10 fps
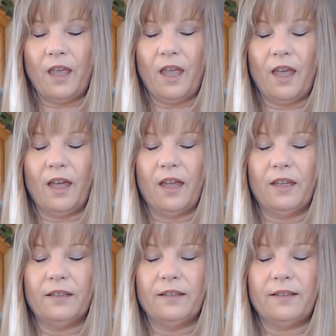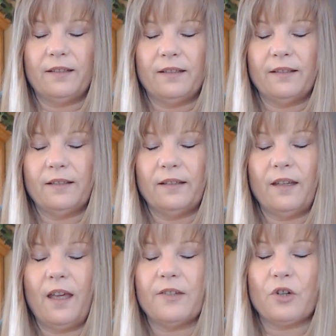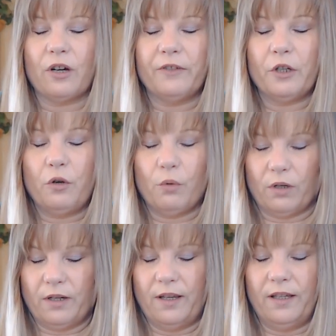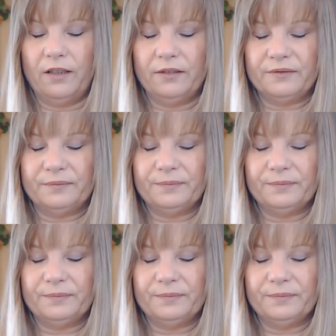and I start recording,